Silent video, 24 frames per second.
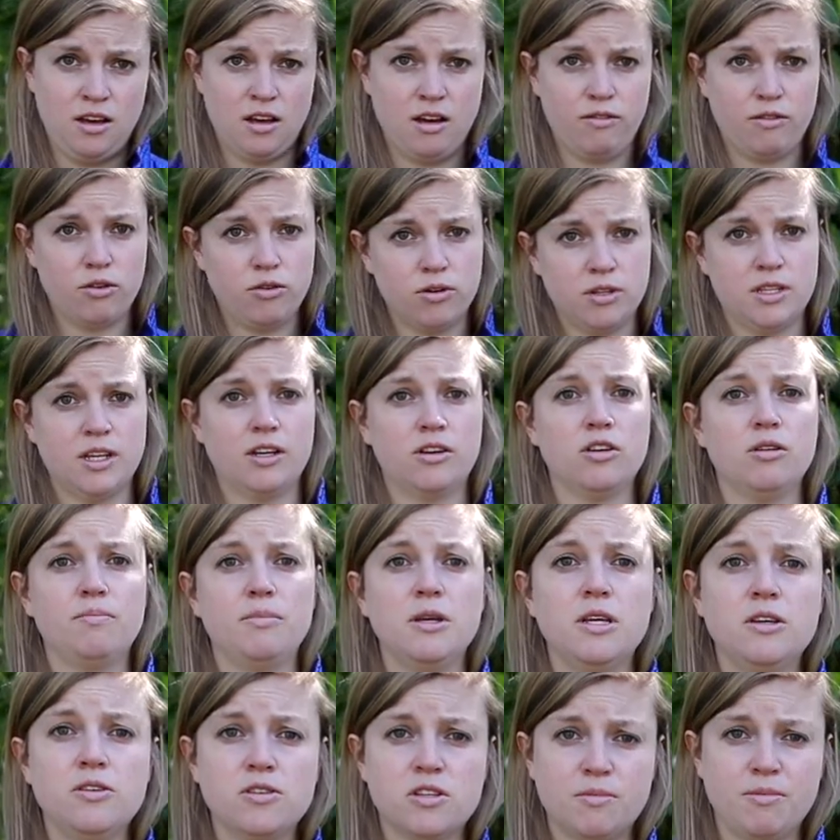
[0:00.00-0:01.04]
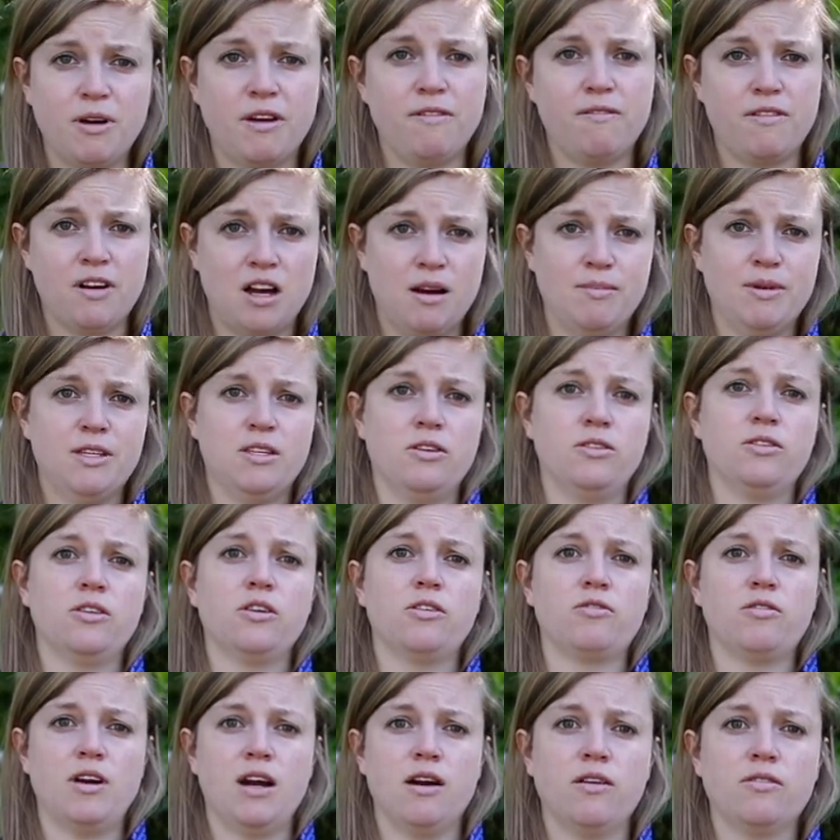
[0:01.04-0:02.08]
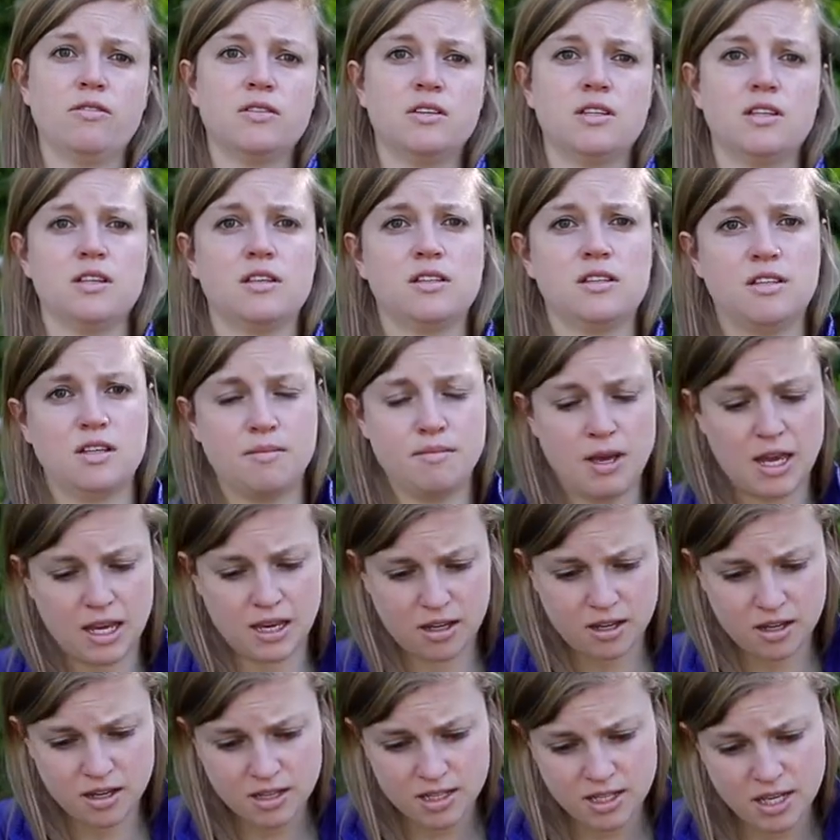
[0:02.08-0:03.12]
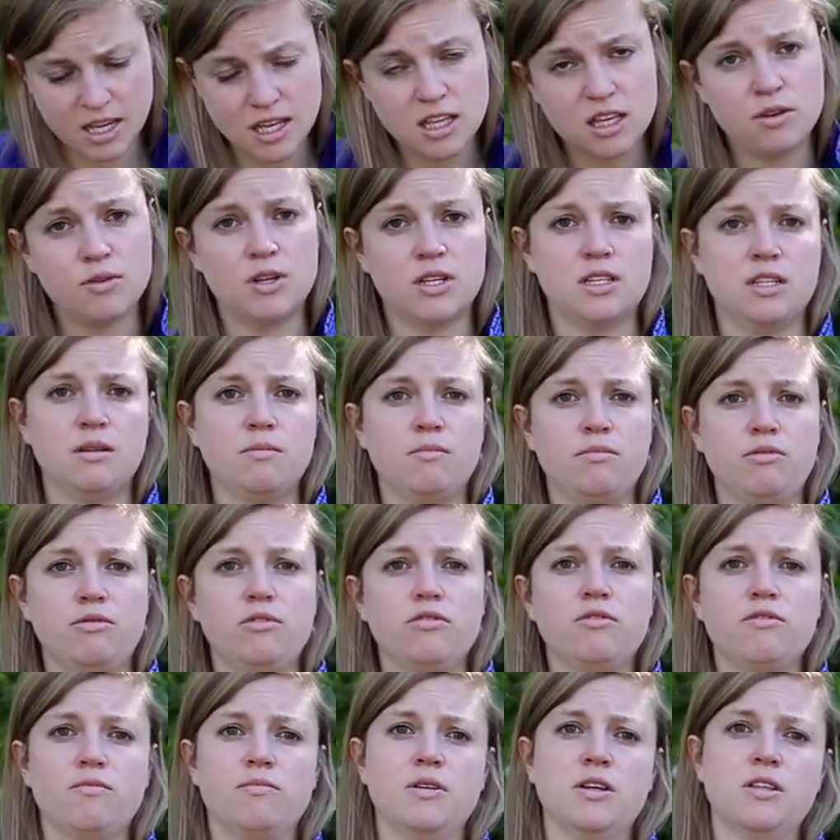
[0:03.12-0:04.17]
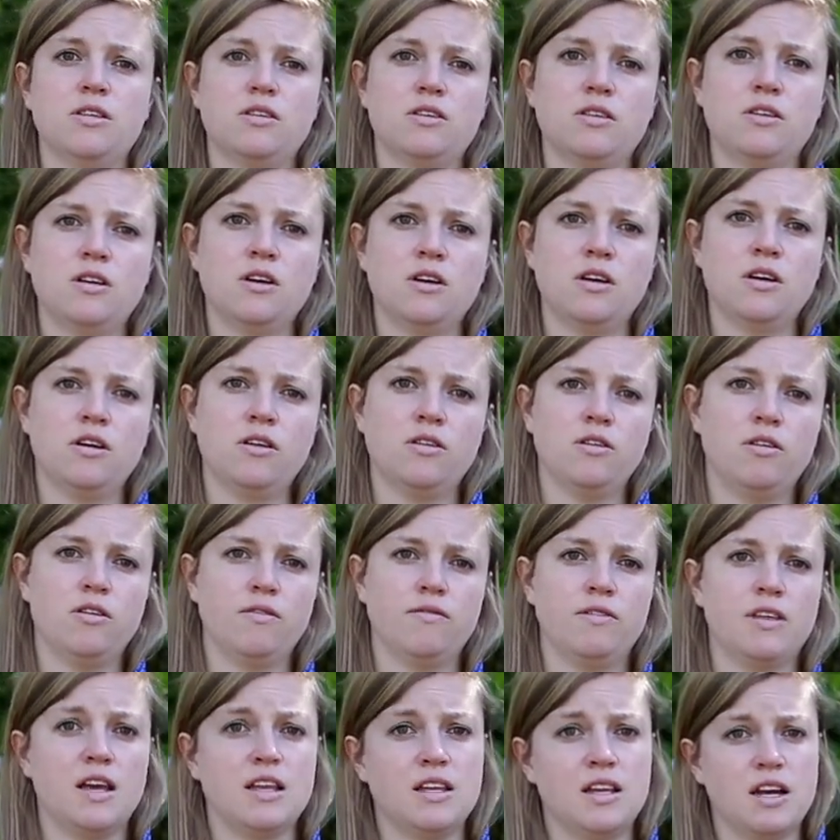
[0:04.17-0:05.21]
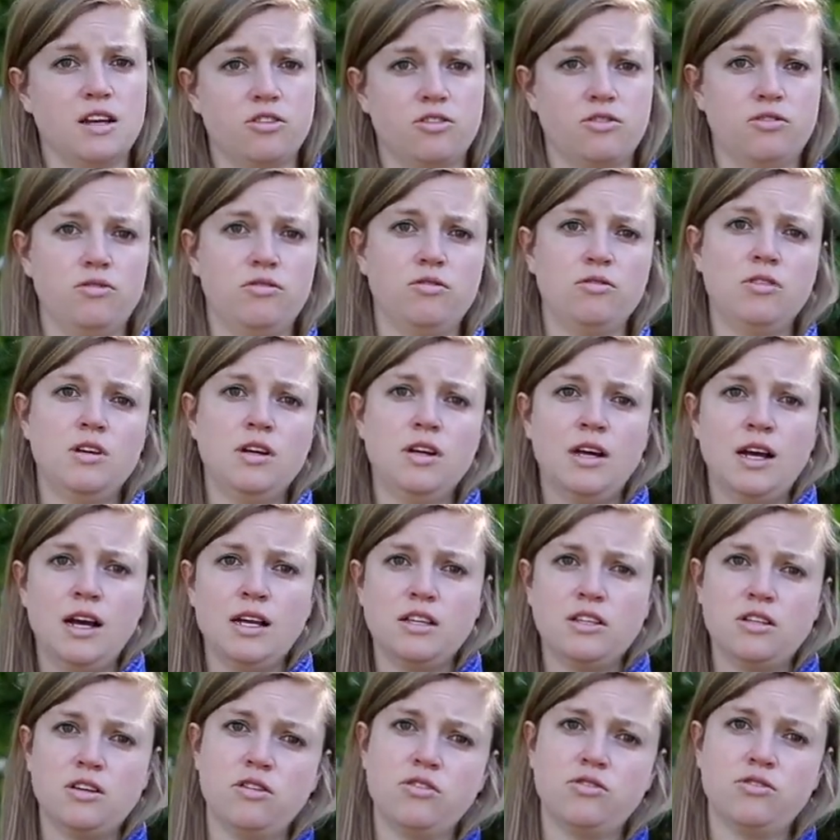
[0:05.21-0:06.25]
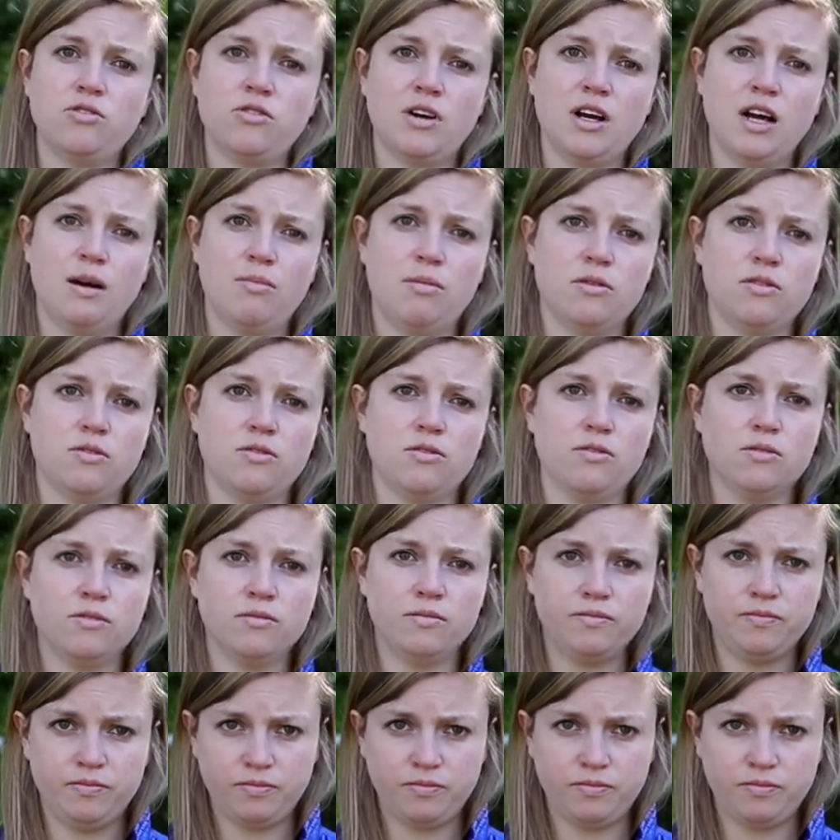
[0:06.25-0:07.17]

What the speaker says: Of course, it could be used by farmers on the ground to make continuous improvement of their natural and social capital.